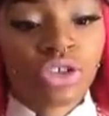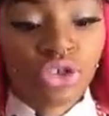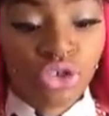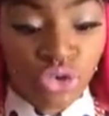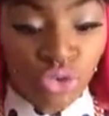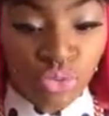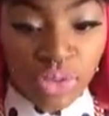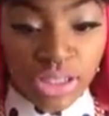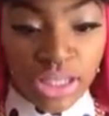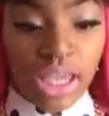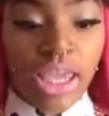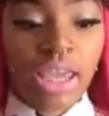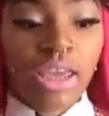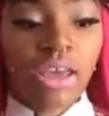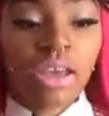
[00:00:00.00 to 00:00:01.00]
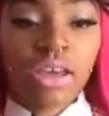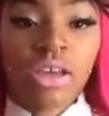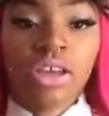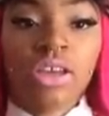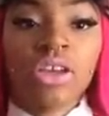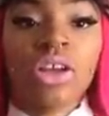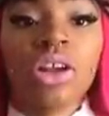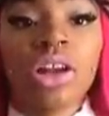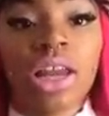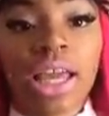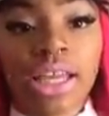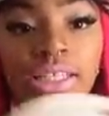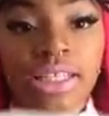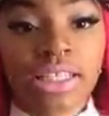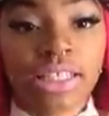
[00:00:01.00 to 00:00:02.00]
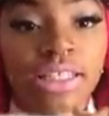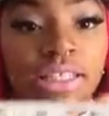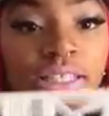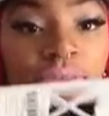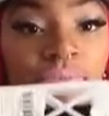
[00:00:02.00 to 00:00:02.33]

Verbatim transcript: you would take your laces